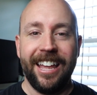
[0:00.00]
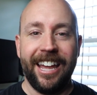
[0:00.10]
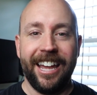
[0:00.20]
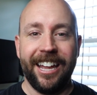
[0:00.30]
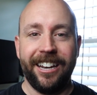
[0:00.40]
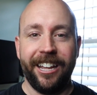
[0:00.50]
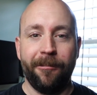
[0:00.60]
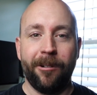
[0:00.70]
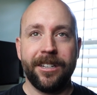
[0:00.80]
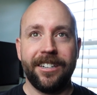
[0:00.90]
and
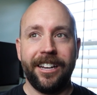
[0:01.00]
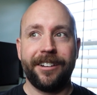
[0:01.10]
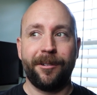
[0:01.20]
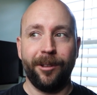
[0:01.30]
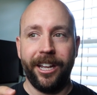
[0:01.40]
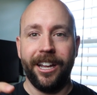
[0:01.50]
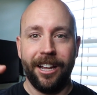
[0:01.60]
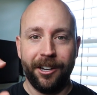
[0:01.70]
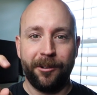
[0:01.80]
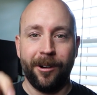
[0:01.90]
it wasn't actually
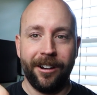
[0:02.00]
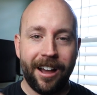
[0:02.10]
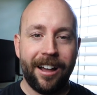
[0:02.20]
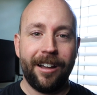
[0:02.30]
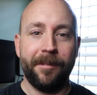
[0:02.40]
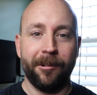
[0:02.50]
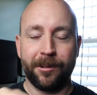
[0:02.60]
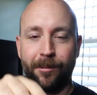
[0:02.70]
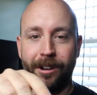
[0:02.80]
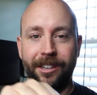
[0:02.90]
a door knob, it
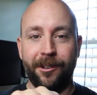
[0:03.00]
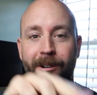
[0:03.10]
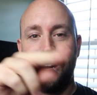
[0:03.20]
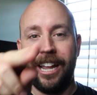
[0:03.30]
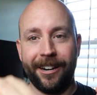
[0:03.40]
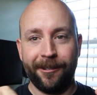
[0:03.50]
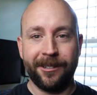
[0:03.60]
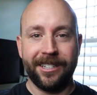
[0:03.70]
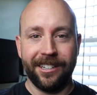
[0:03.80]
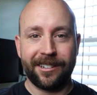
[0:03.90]
was one of the door
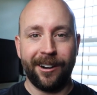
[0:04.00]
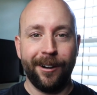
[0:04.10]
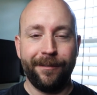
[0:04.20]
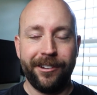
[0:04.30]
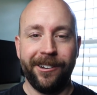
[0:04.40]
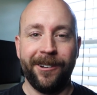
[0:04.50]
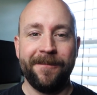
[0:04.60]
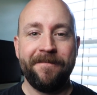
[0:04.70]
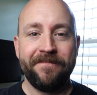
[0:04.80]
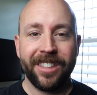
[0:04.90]
handles that's curved,
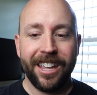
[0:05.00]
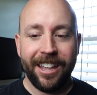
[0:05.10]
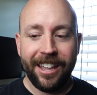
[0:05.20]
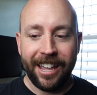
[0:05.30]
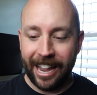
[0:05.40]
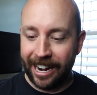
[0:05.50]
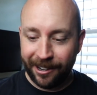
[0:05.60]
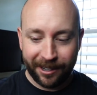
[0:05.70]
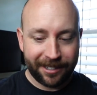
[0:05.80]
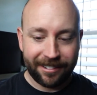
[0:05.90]
and
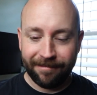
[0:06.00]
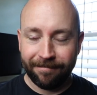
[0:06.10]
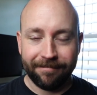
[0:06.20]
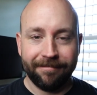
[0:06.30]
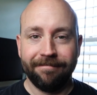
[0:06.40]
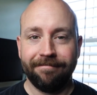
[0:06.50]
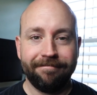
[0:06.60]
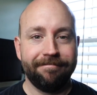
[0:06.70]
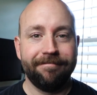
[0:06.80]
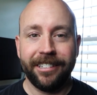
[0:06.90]

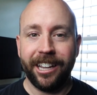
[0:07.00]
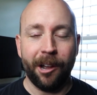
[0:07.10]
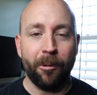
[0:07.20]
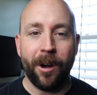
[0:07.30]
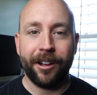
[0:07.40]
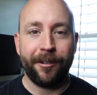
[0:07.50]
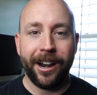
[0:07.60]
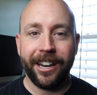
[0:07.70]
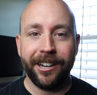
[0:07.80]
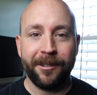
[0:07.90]
I walked
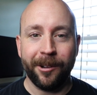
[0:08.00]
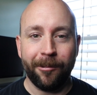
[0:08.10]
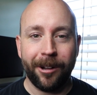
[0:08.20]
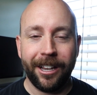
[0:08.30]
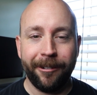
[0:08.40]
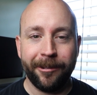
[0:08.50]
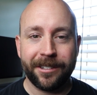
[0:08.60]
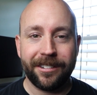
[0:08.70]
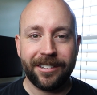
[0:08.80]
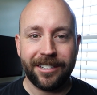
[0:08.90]
right into it while I was
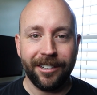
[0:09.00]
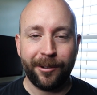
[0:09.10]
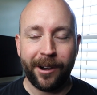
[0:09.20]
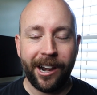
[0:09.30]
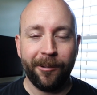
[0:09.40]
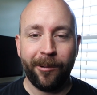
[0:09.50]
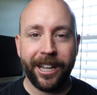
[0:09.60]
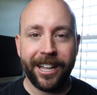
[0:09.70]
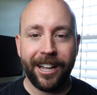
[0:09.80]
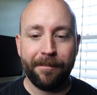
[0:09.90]
still trying to
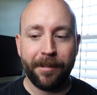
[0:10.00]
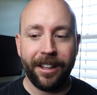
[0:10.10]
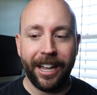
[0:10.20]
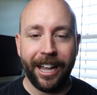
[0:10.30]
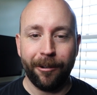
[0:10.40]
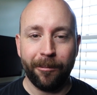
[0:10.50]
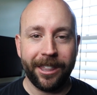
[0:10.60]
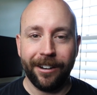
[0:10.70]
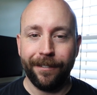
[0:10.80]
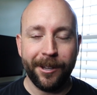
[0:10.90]
wake up, and
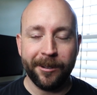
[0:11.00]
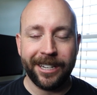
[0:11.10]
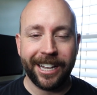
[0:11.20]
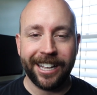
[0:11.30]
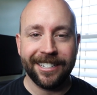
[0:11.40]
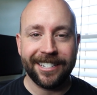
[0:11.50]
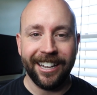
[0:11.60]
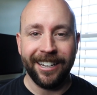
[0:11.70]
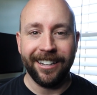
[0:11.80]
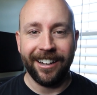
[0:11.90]
within a few seconds,
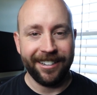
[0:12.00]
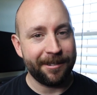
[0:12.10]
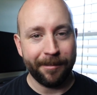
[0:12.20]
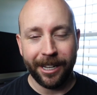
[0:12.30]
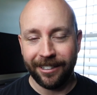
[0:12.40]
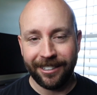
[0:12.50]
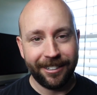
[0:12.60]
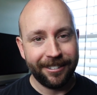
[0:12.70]
I smelled